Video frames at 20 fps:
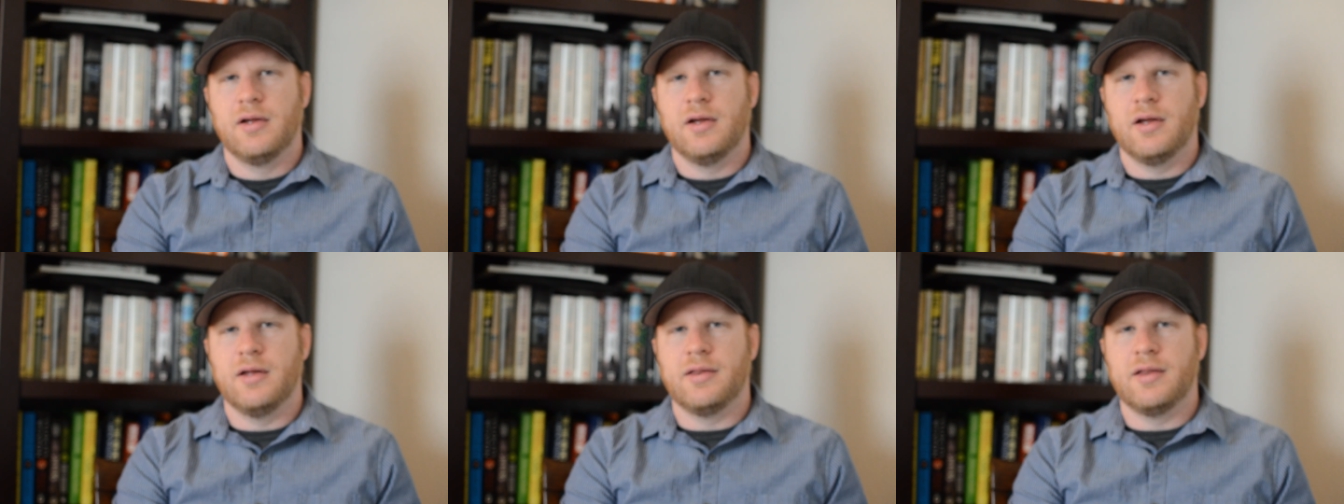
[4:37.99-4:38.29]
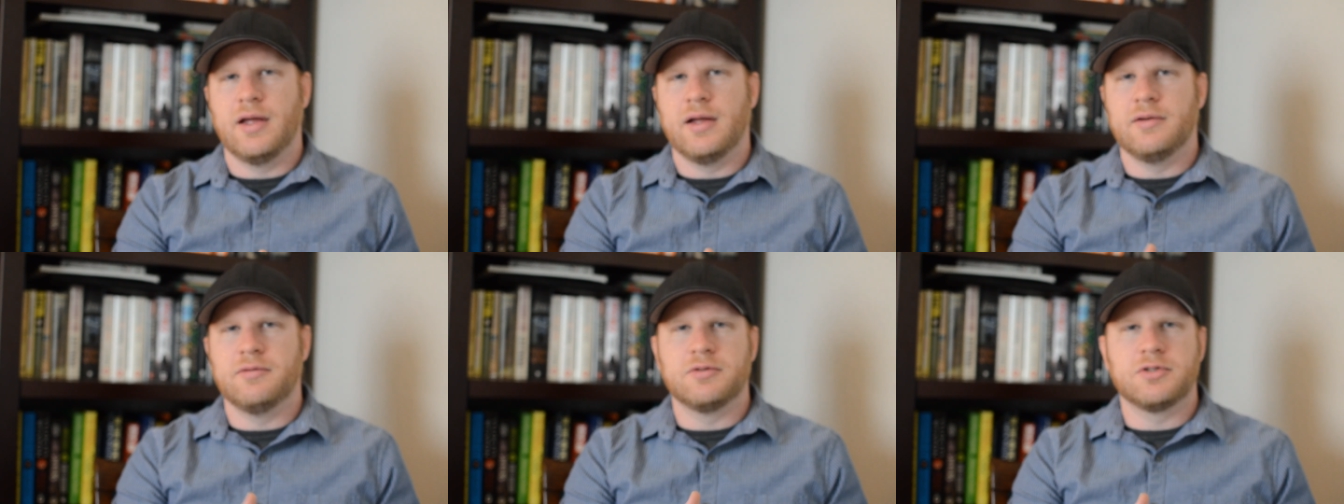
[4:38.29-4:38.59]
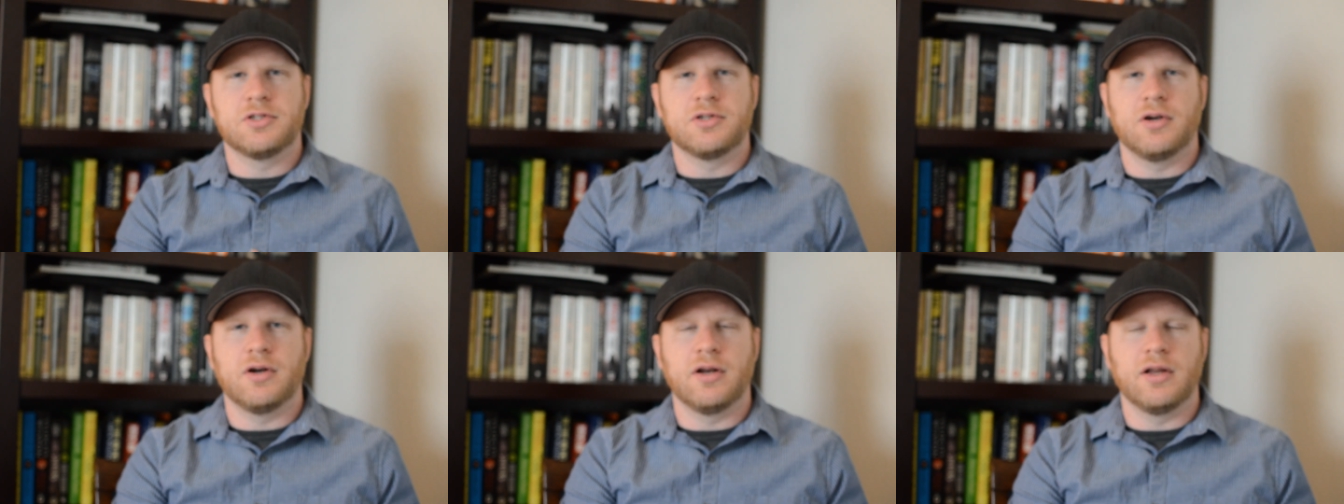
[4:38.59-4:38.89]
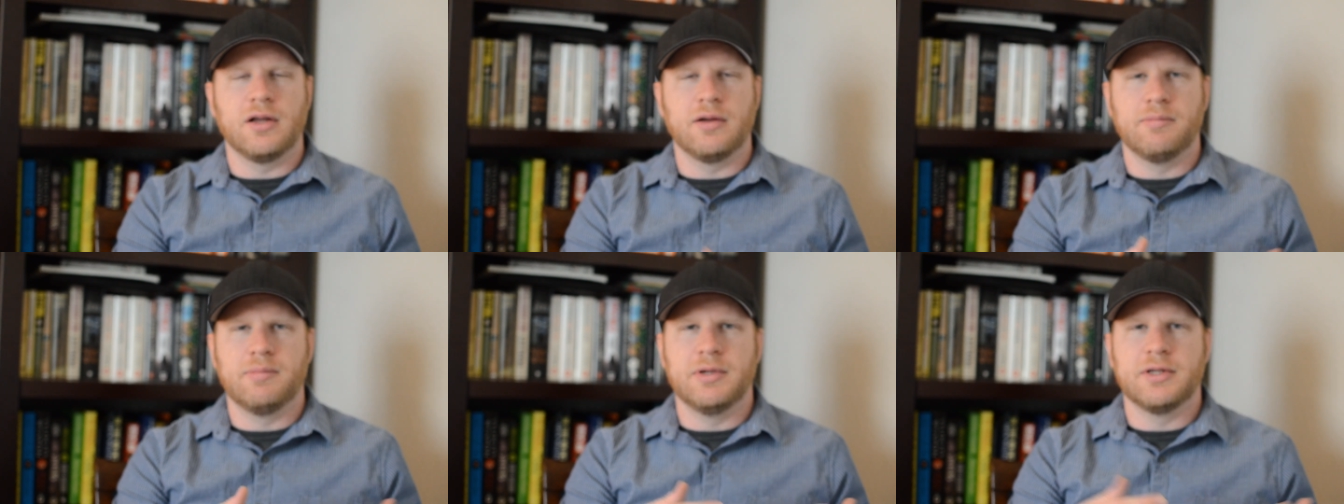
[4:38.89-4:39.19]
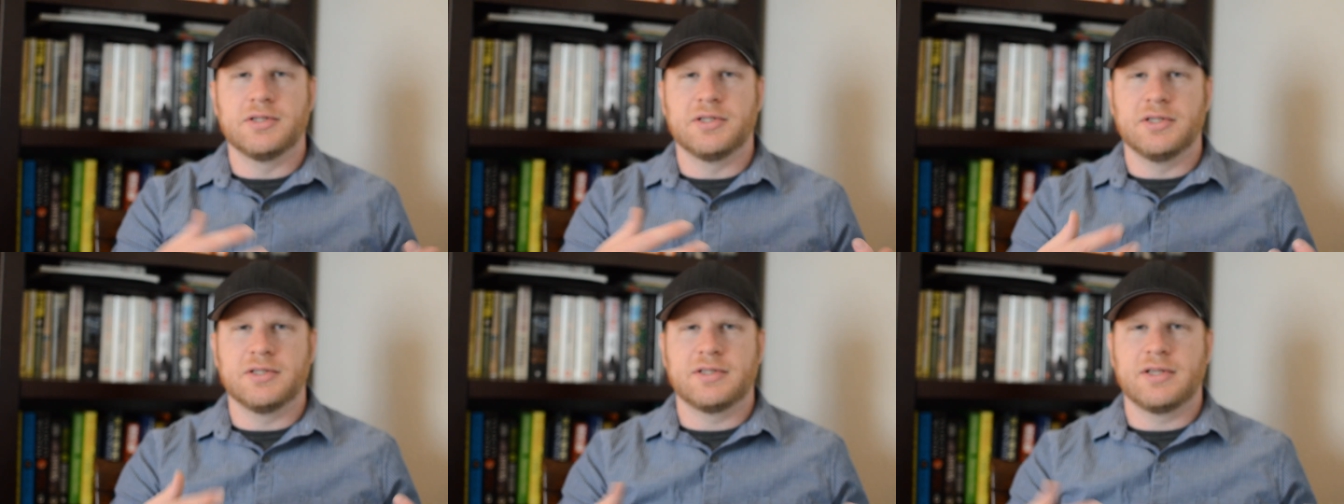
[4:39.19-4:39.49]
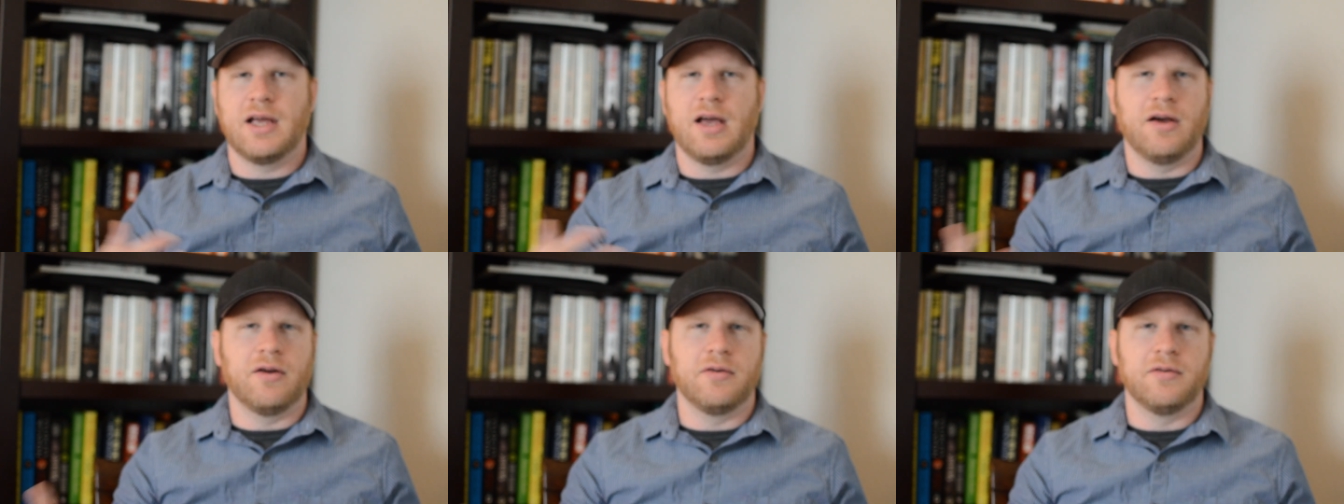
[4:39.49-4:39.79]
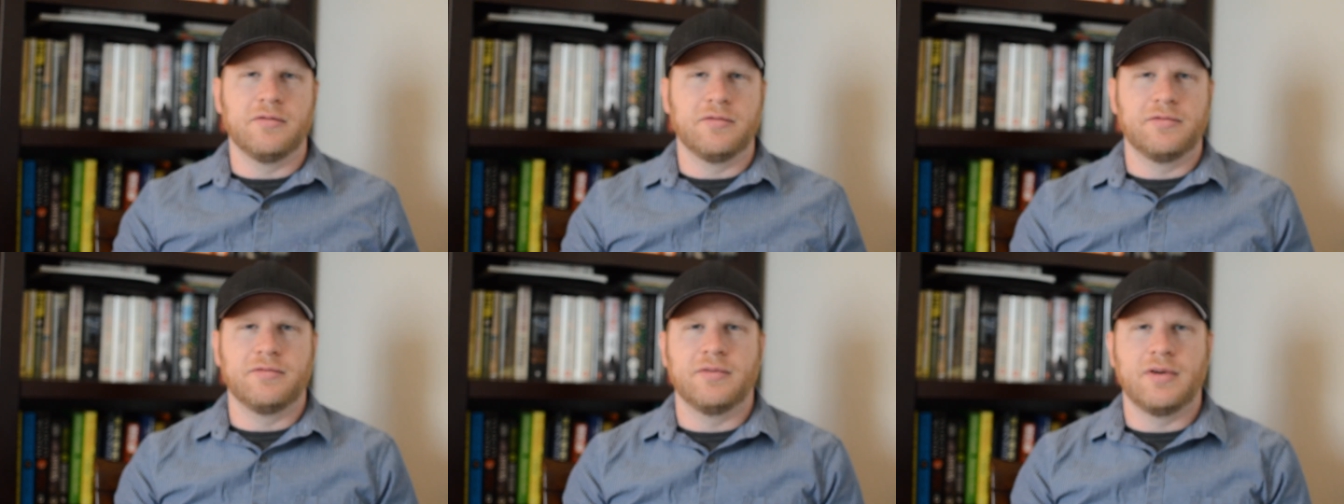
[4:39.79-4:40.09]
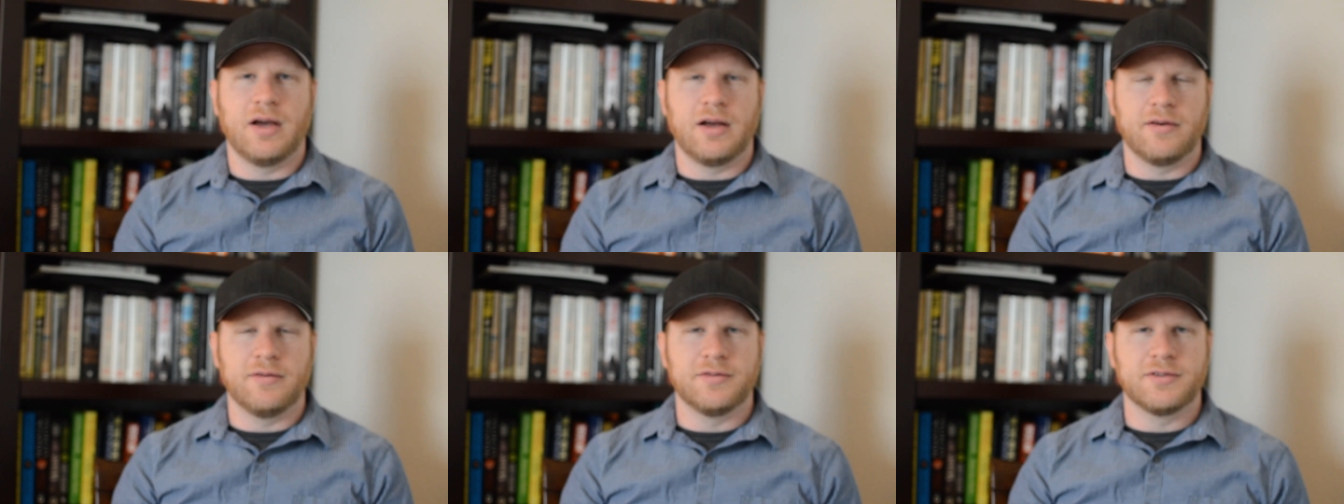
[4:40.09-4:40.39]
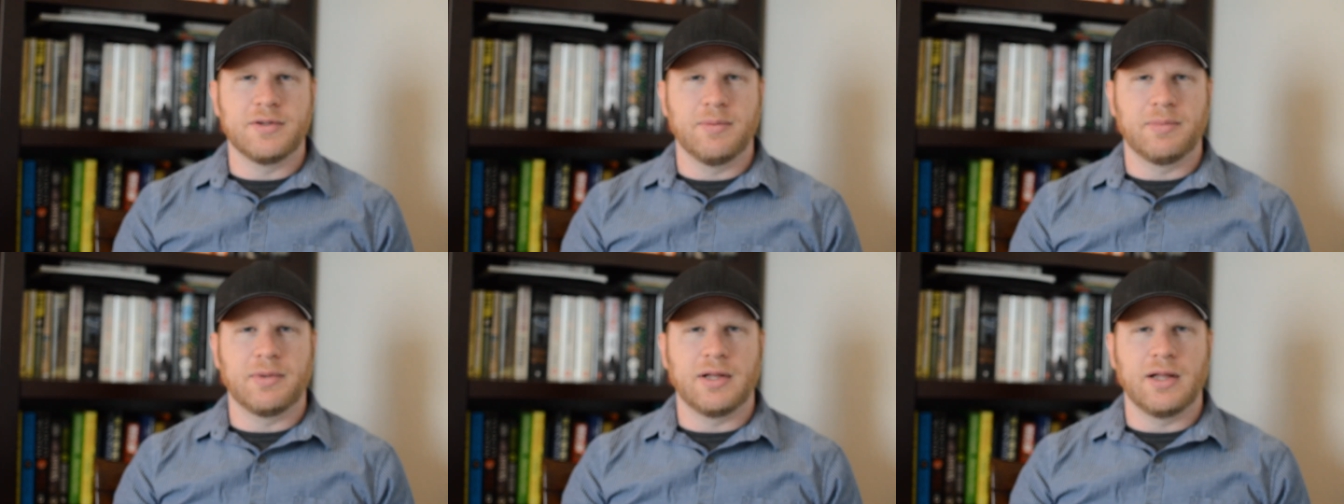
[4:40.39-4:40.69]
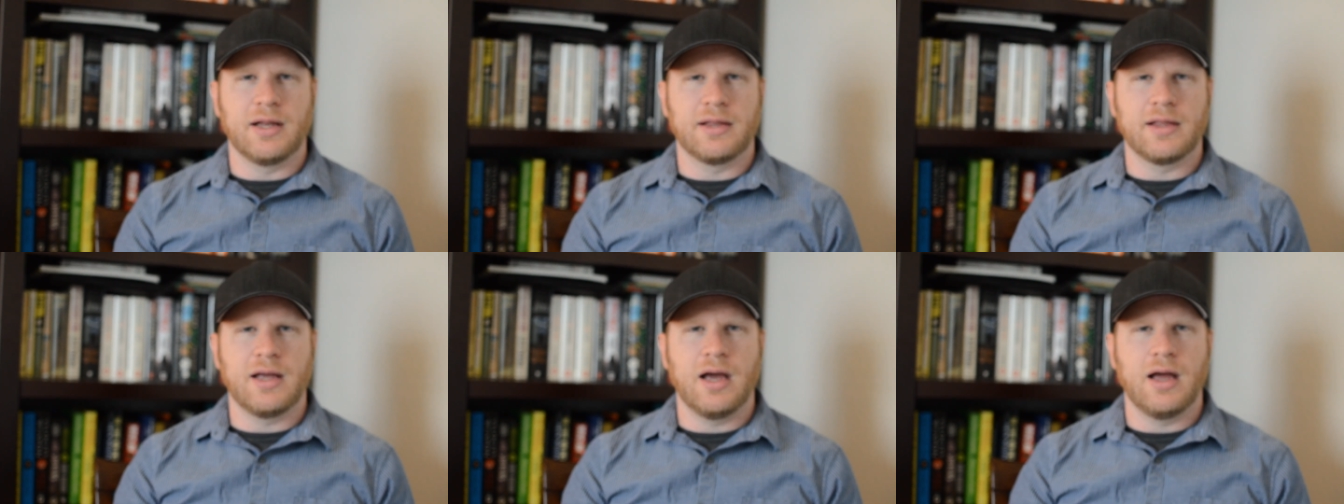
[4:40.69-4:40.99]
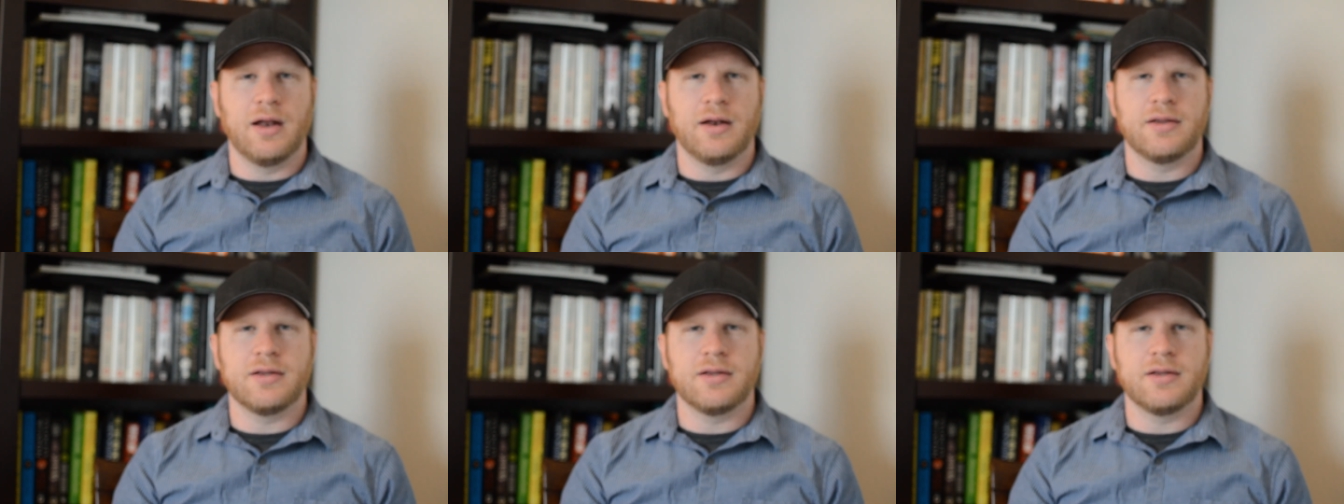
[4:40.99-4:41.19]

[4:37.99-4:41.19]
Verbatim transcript: and then starting a business out of out of something like that.